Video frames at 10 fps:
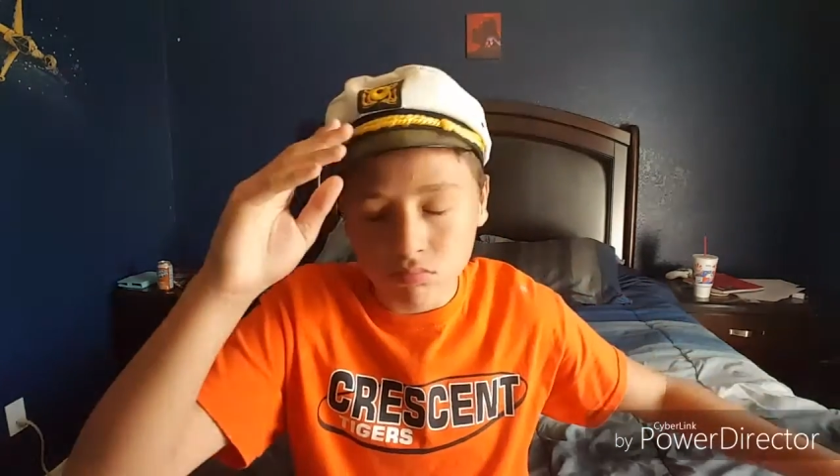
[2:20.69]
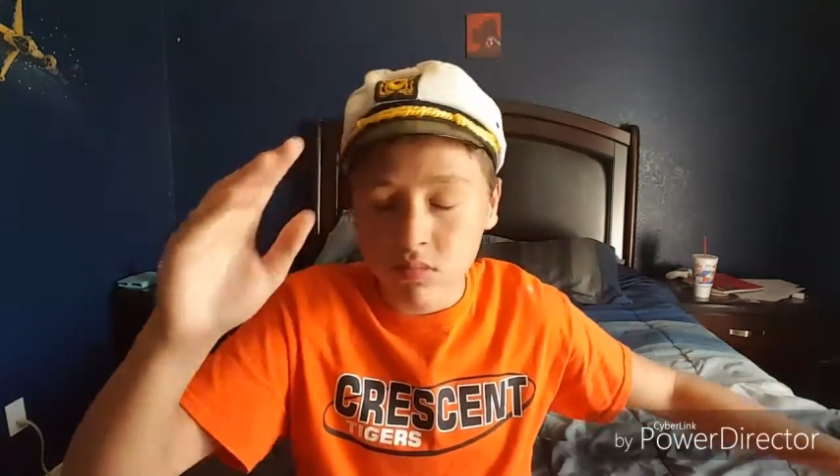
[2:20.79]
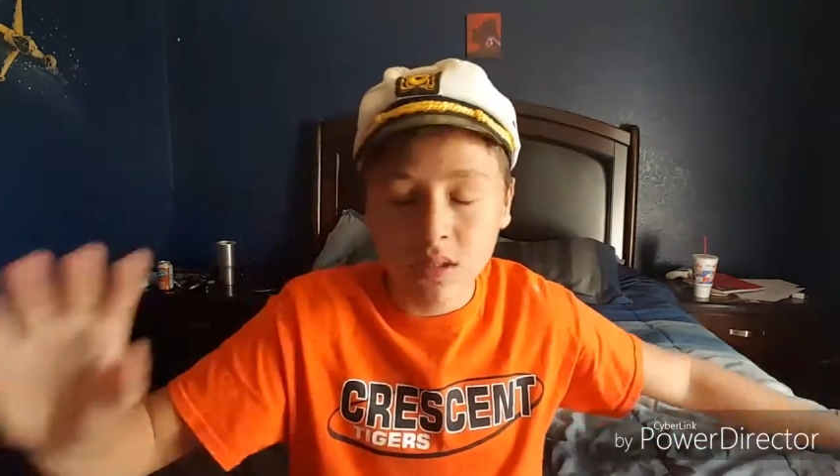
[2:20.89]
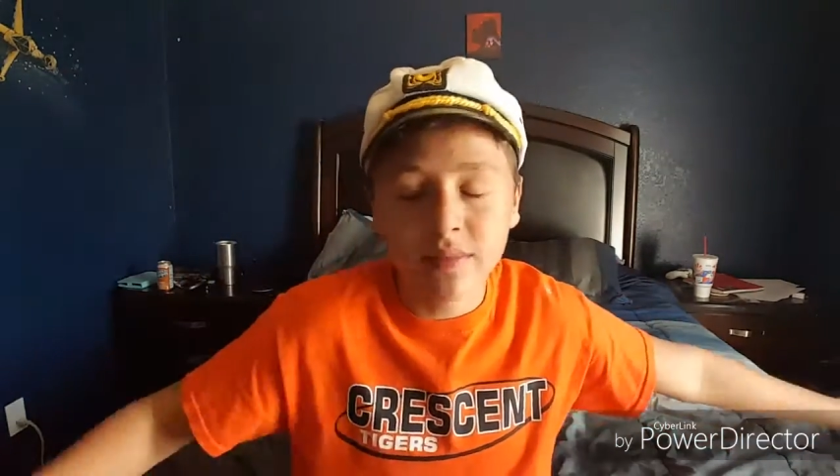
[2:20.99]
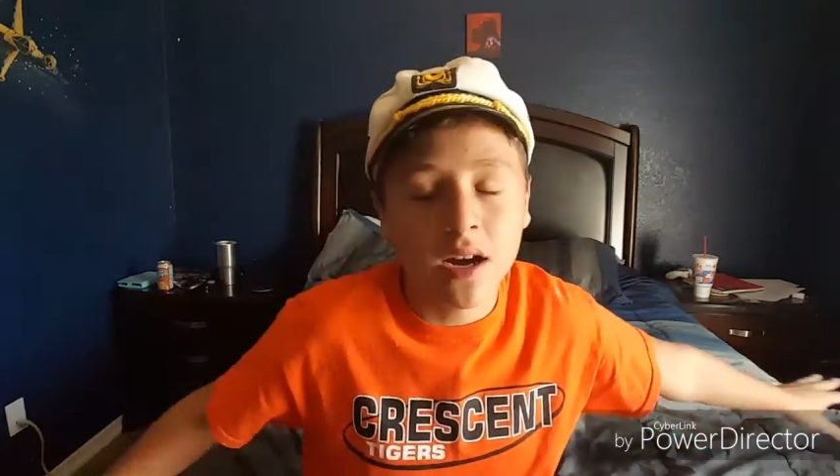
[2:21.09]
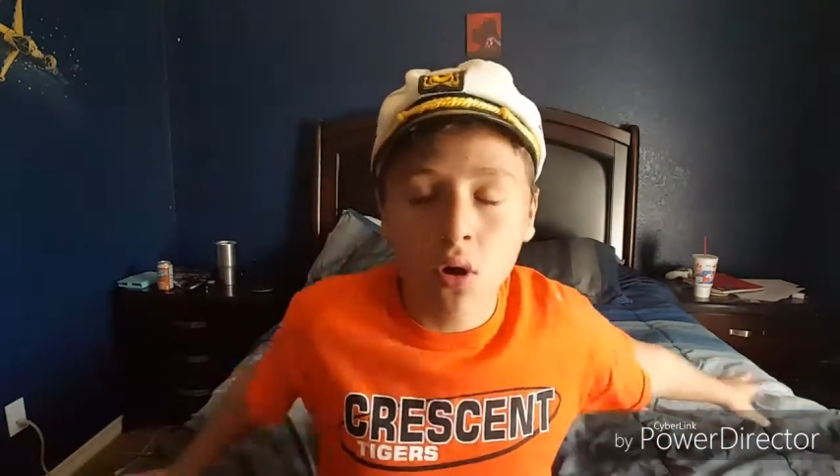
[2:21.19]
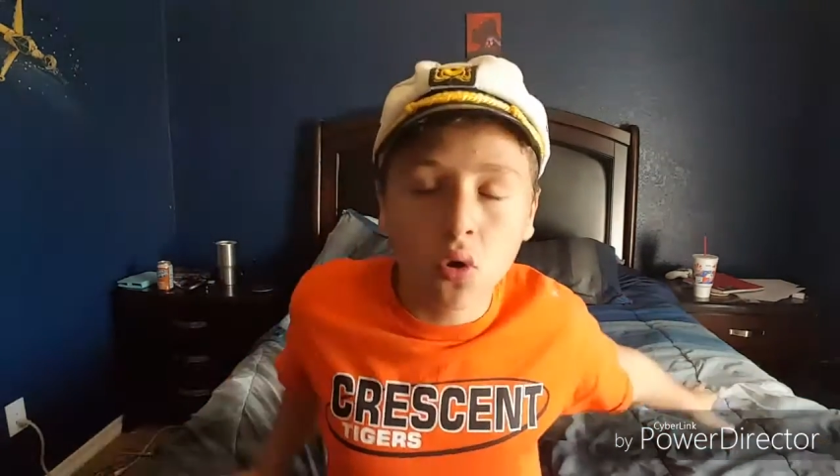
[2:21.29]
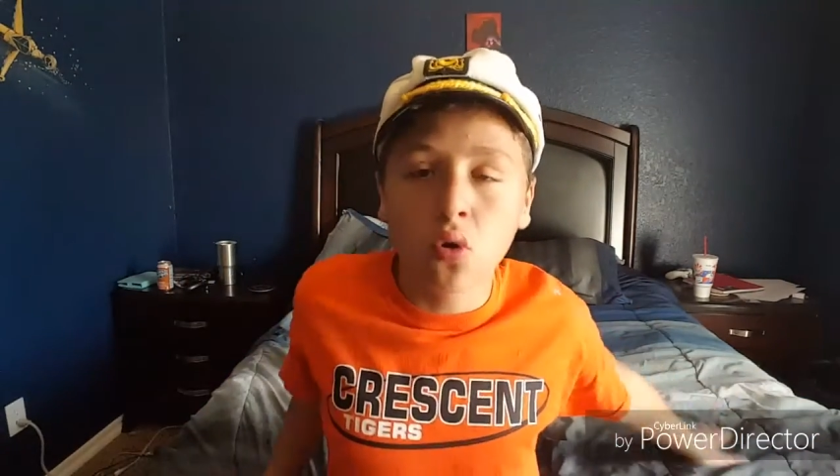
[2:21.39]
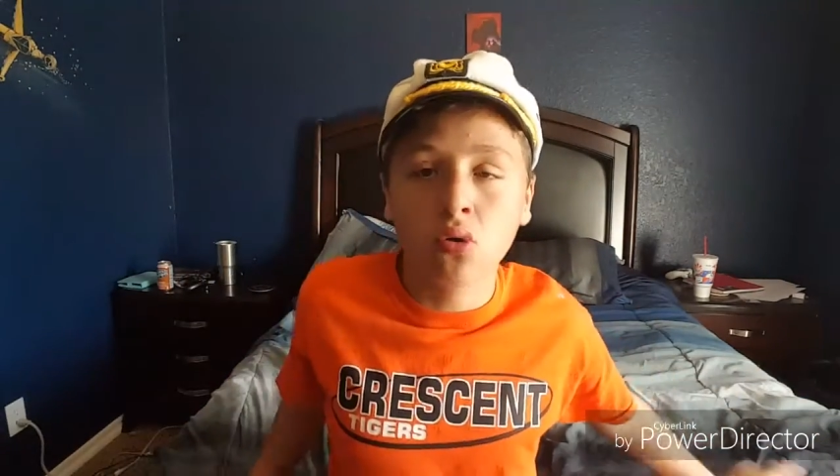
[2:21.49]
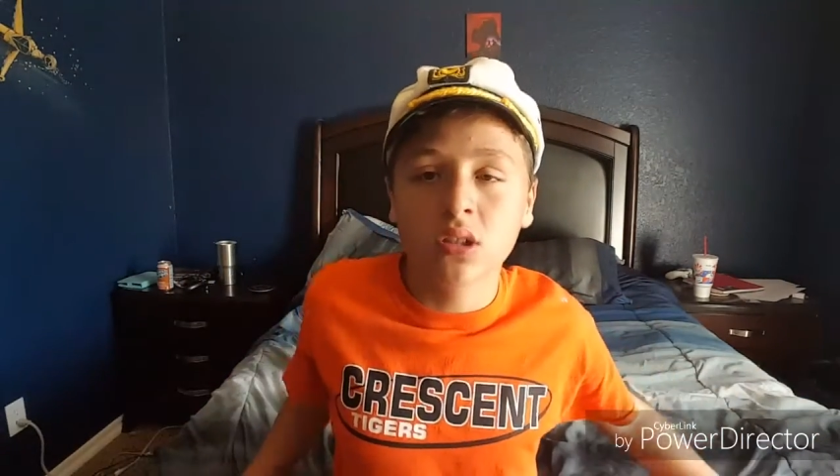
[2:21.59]
some of that
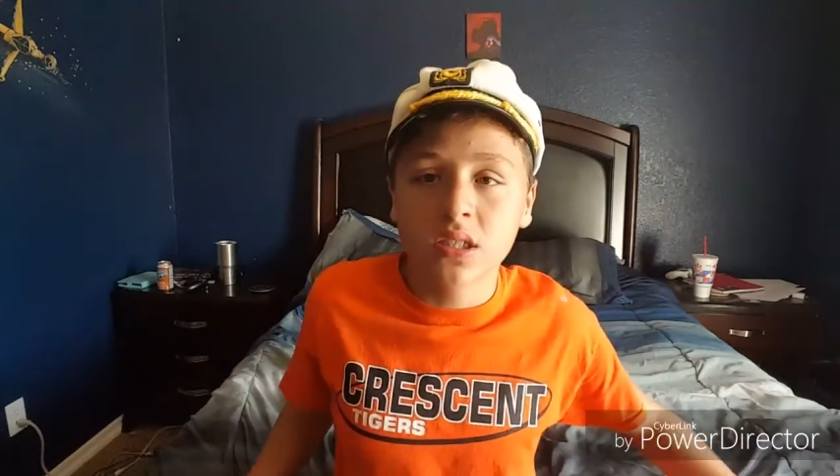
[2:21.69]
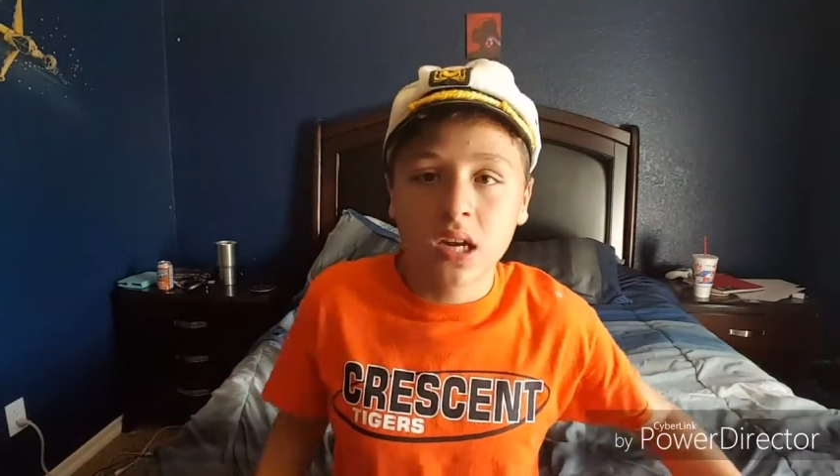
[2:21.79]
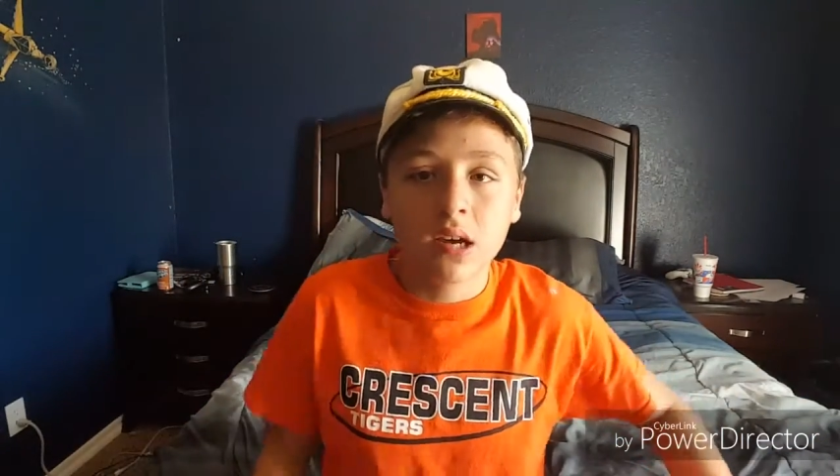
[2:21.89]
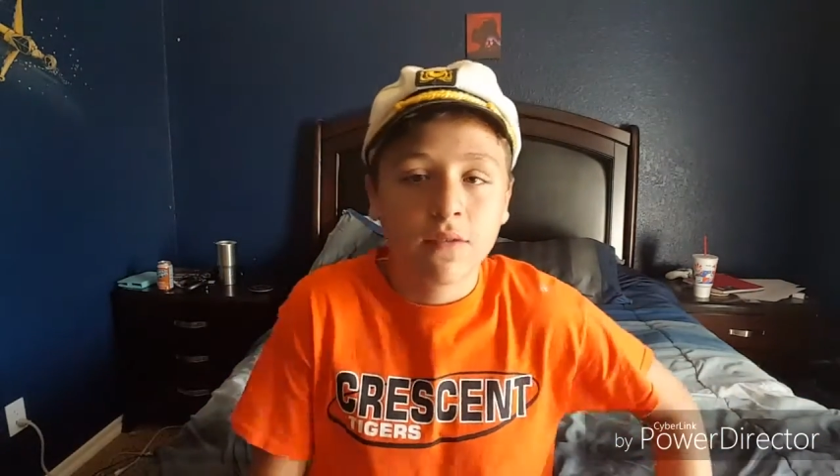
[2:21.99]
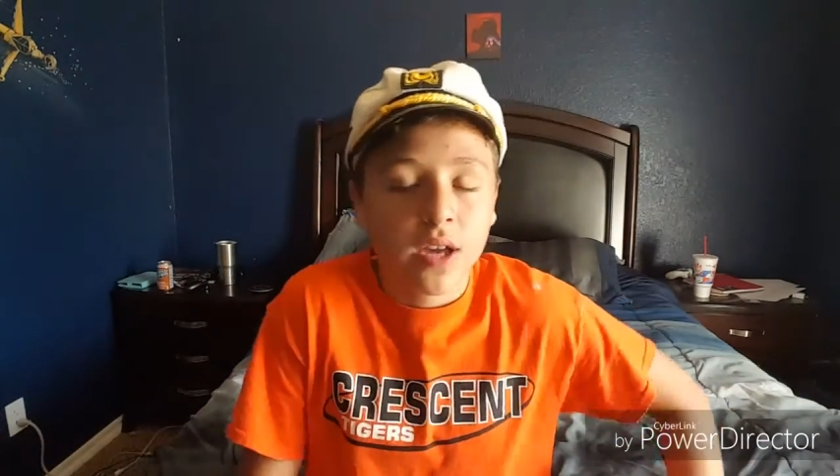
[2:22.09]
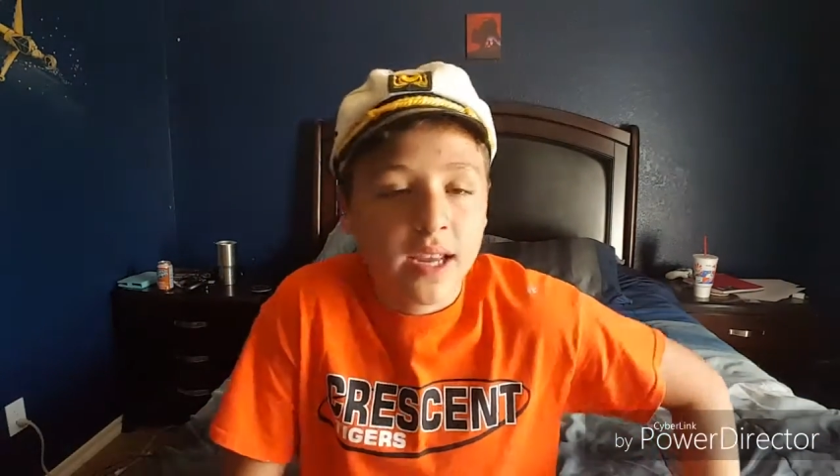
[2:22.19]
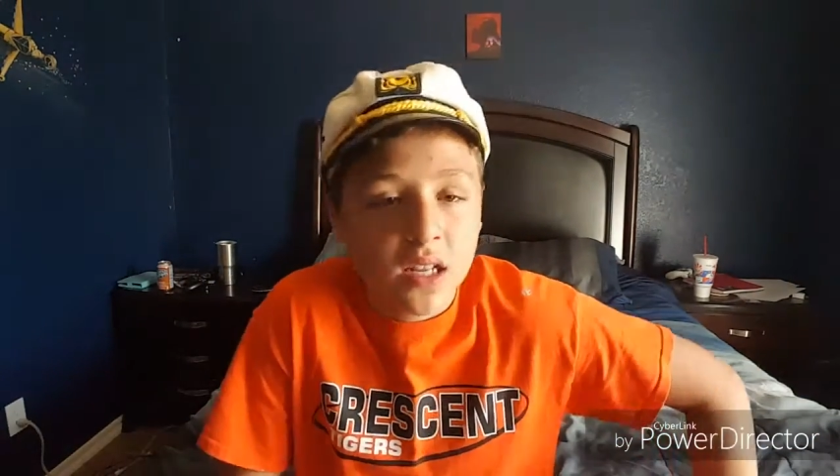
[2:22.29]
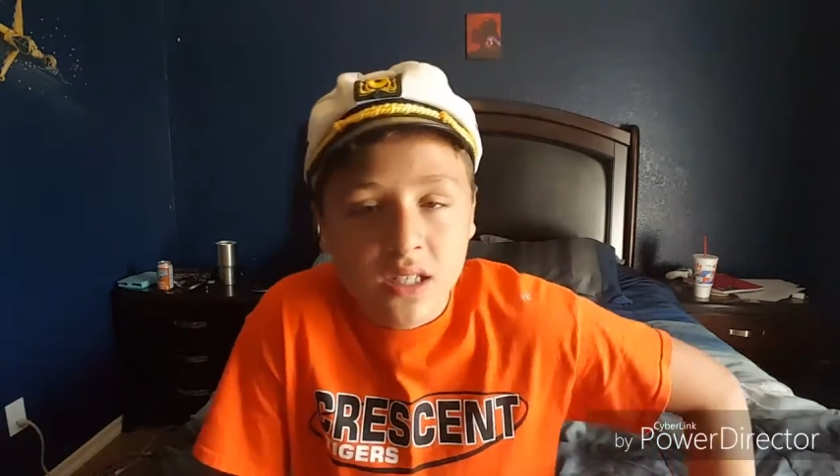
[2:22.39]
old stuff, okay?